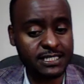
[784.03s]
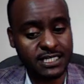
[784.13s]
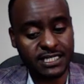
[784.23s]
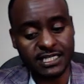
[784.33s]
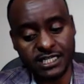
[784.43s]

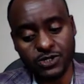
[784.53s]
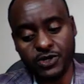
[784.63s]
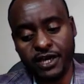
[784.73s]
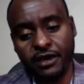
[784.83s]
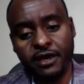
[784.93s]
then click
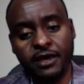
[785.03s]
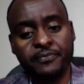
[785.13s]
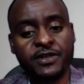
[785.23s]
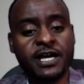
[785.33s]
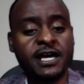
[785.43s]
OK.
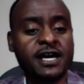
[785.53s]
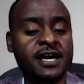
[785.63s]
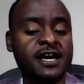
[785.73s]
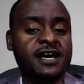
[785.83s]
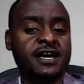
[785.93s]

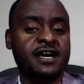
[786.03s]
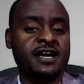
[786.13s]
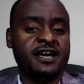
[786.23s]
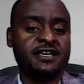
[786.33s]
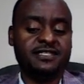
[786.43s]

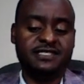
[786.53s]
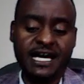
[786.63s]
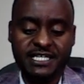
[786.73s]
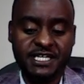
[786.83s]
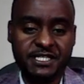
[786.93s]
That
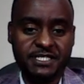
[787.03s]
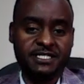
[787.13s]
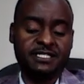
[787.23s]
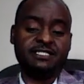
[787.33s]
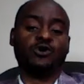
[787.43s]

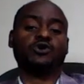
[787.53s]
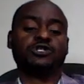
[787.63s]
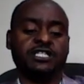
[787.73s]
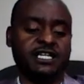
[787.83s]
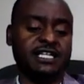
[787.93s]
is sorting.